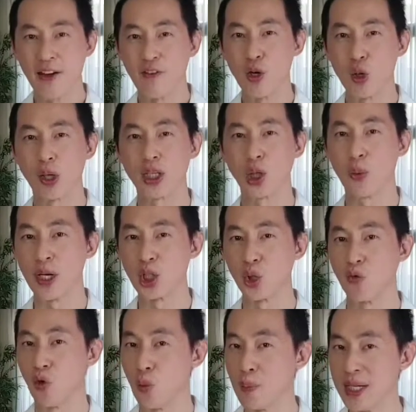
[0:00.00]
If you look at the
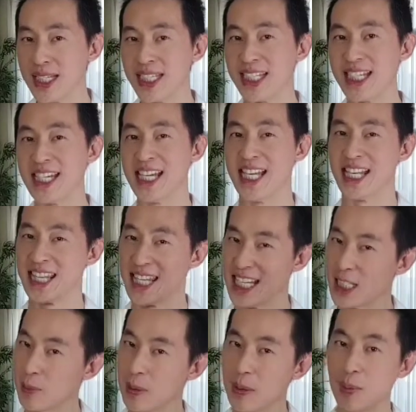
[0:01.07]
rates of obesity in
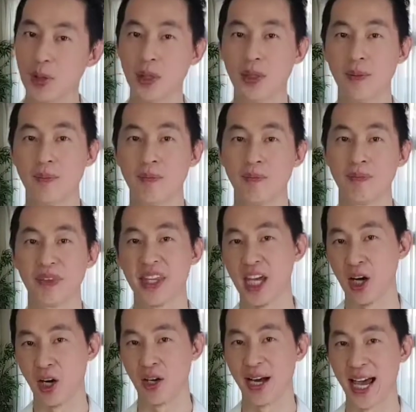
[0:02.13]
these people,
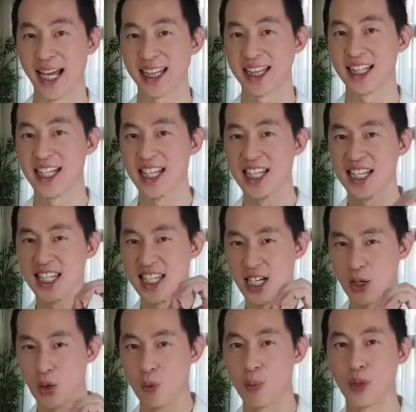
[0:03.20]
they are at
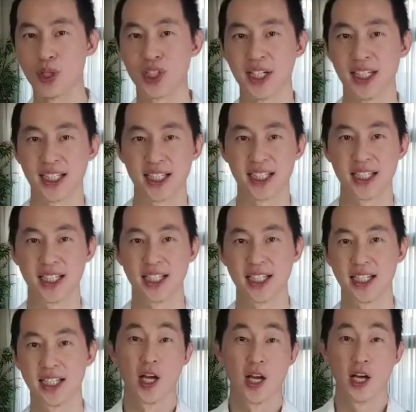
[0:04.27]
0%.
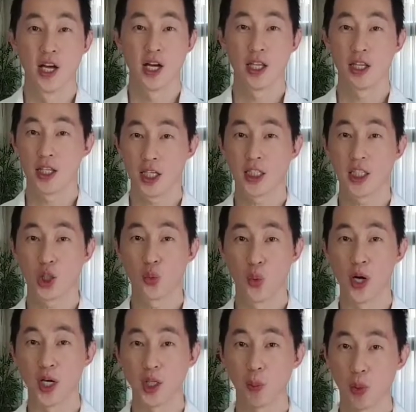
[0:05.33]
And this is
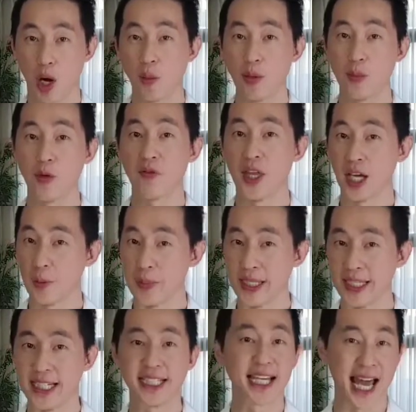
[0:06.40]
where the problem of
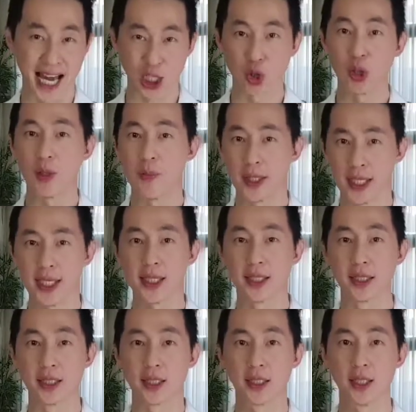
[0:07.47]
diabetes actually
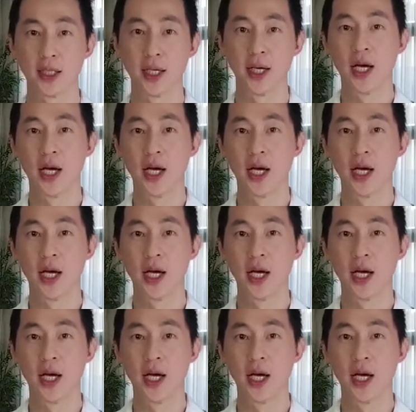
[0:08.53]
begins.